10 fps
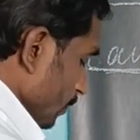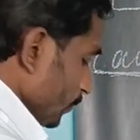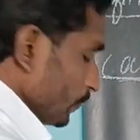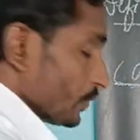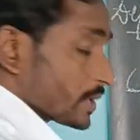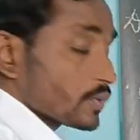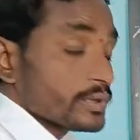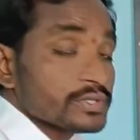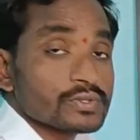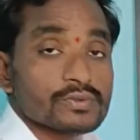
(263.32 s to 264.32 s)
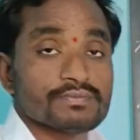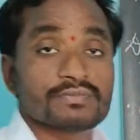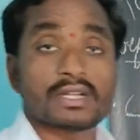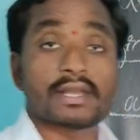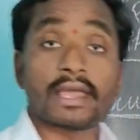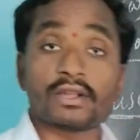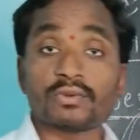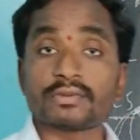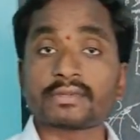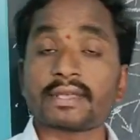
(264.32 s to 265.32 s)
how you are going to
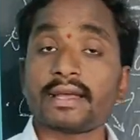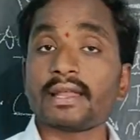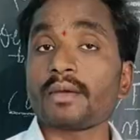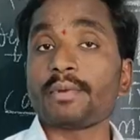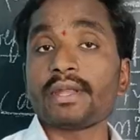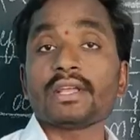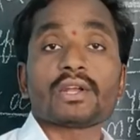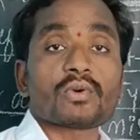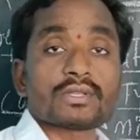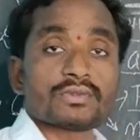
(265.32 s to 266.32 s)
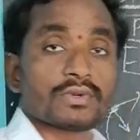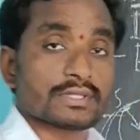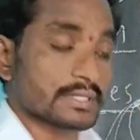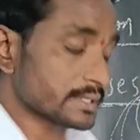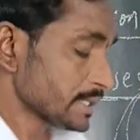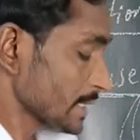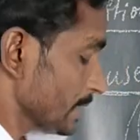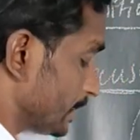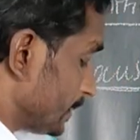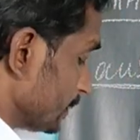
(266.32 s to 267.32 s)
diagnose a diabetic ketoacidosis.
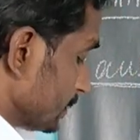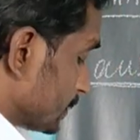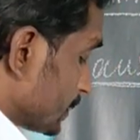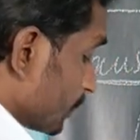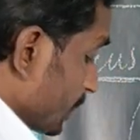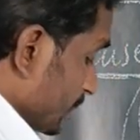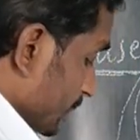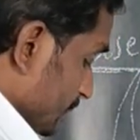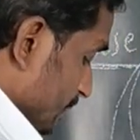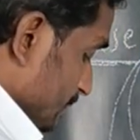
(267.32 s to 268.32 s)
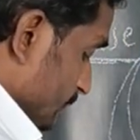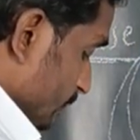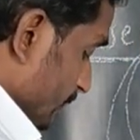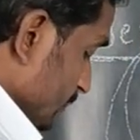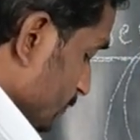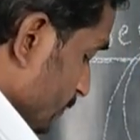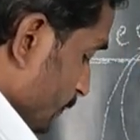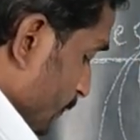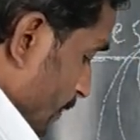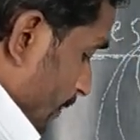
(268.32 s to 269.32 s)
Here the blood test. Okay,
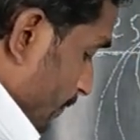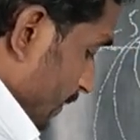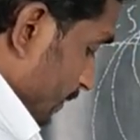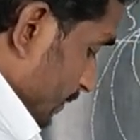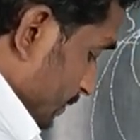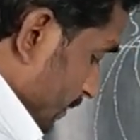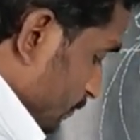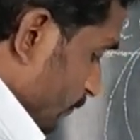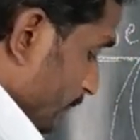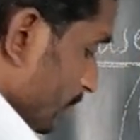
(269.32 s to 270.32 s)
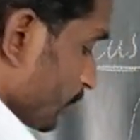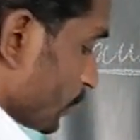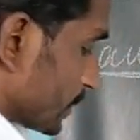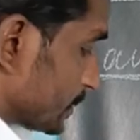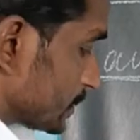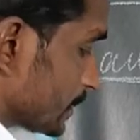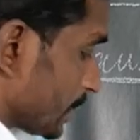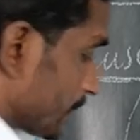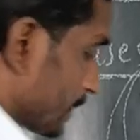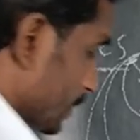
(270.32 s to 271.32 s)
so blood test also very important,
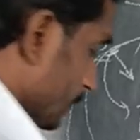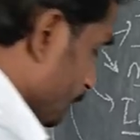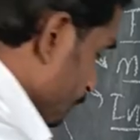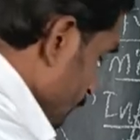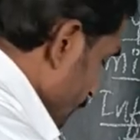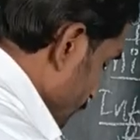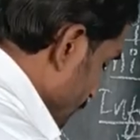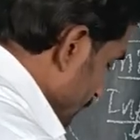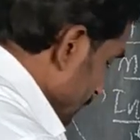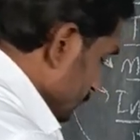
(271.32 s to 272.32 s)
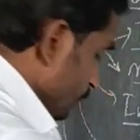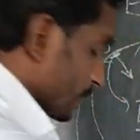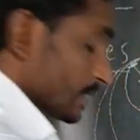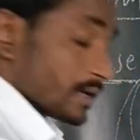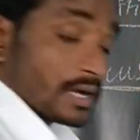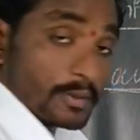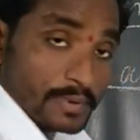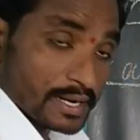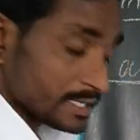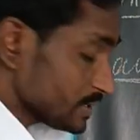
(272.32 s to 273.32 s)
and the blood test for the
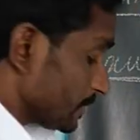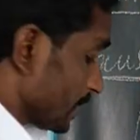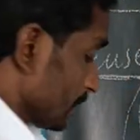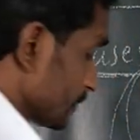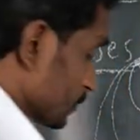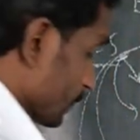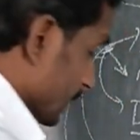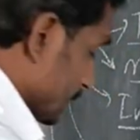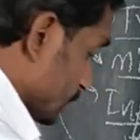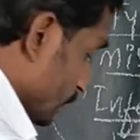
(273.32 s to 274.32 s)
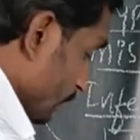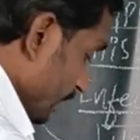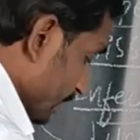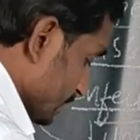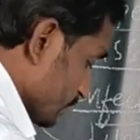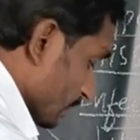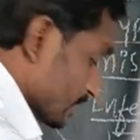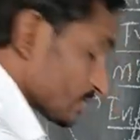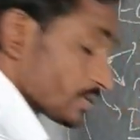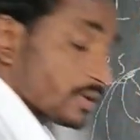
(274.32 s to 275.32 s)
hyperglycemia. So there is urine test for
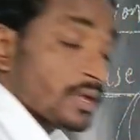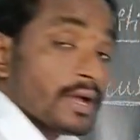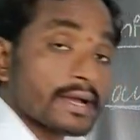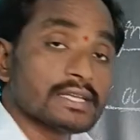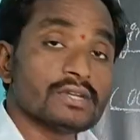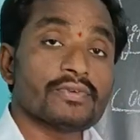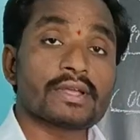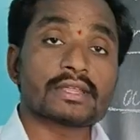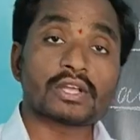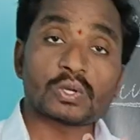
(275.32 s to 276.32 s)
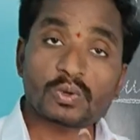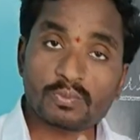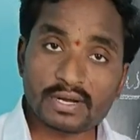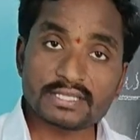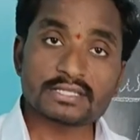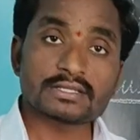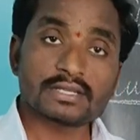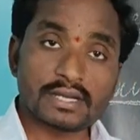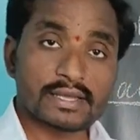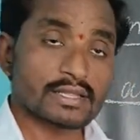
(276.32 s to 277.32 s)
the identifying the ketone
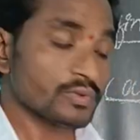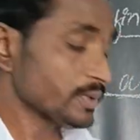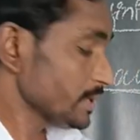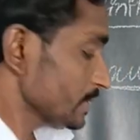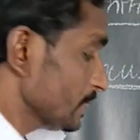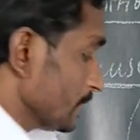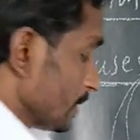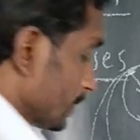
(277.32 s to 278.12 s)
bodies and the urine.